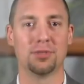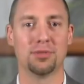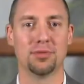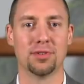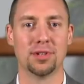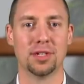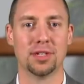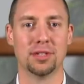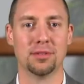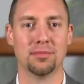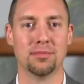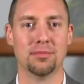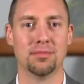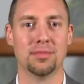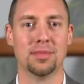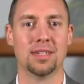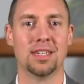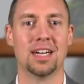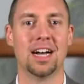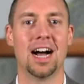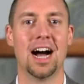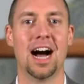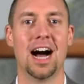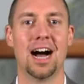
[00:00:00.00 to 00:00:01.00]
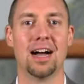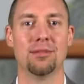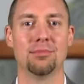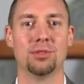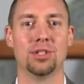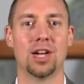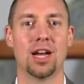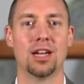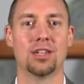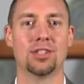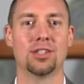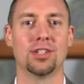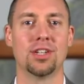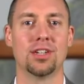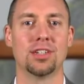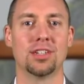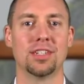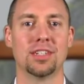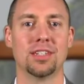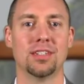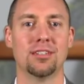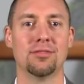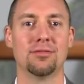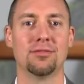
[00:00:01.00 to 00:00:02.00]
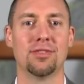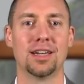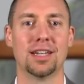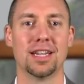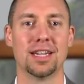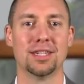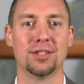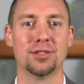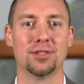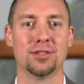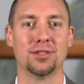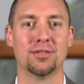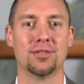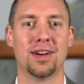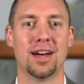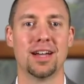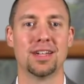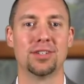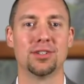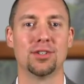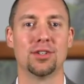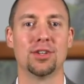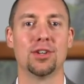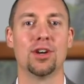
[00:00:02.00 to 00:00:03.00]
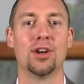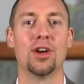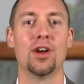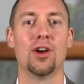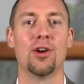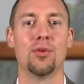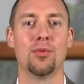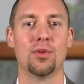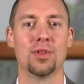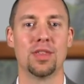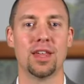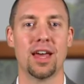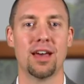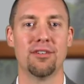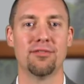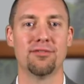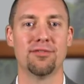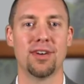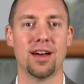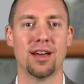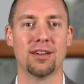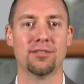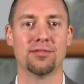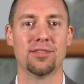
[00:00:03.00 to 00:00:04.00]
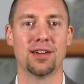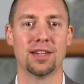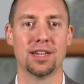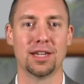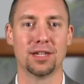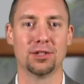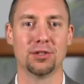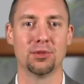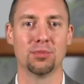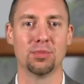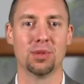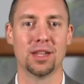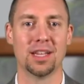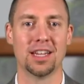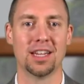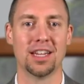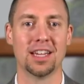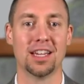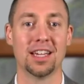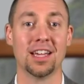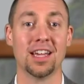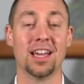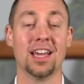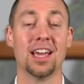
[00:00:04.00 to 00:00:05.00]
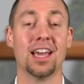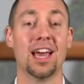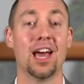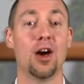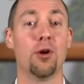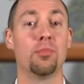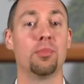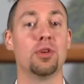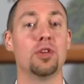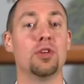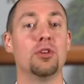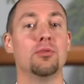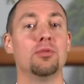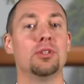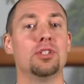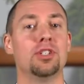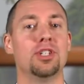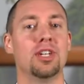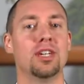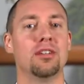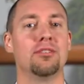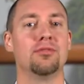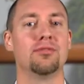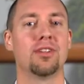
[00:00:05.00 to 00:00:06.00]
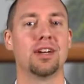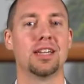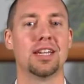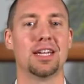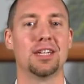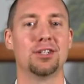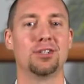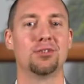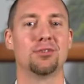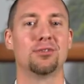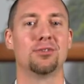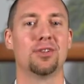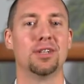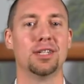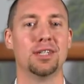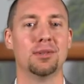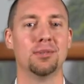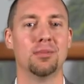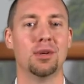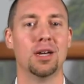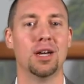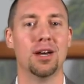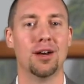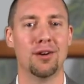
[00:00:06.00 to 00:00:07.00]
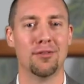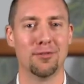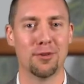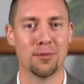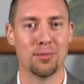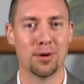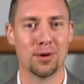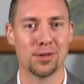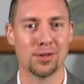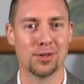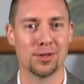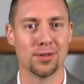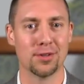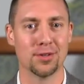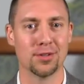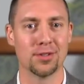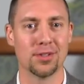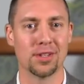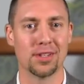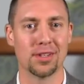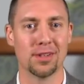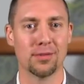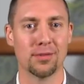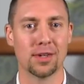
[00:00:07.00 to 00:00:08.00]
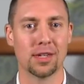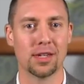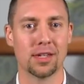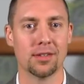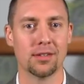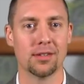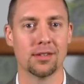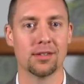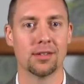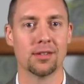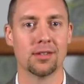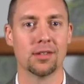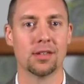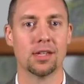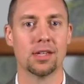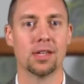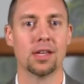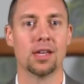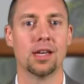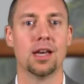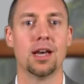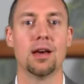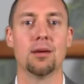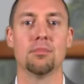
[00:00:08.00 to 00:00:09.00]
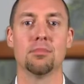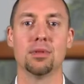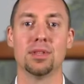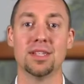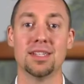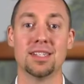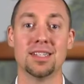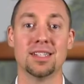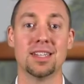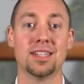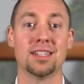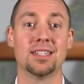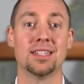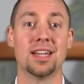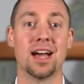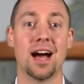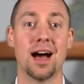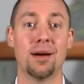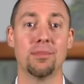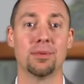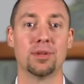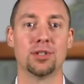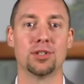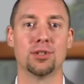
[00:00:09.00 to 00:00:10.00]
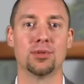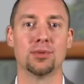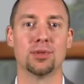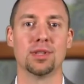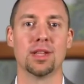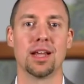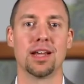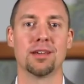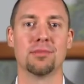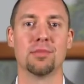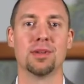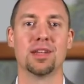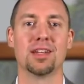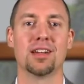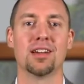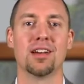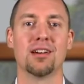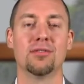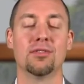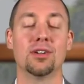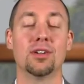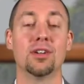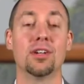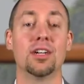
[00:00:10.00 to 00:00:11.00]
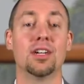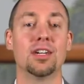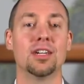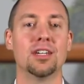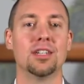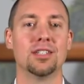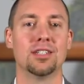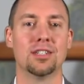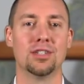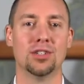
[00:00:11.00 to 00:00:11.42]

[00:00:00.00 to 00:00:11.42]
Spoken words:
Freedom. I'm Josh Duncan, Financial Advisor with F5 Financial Planning, helping you achieve financial freedom for personal significance. Please send topics you would like me to cover to